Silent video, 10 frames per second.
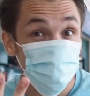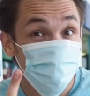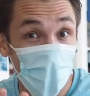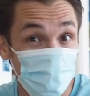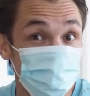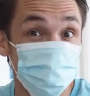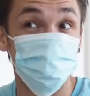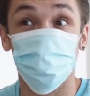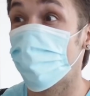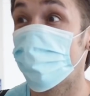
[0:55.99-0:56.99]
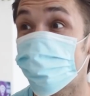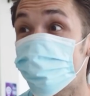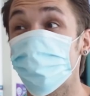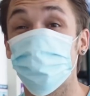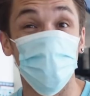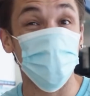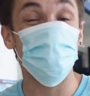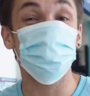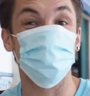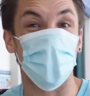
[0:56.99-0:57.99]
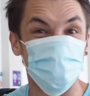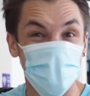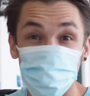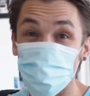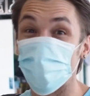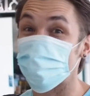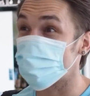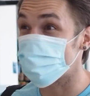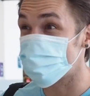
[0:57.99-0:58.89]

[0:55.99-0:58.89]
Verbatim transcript: Two hours. Like literally check-in was like ten minutes at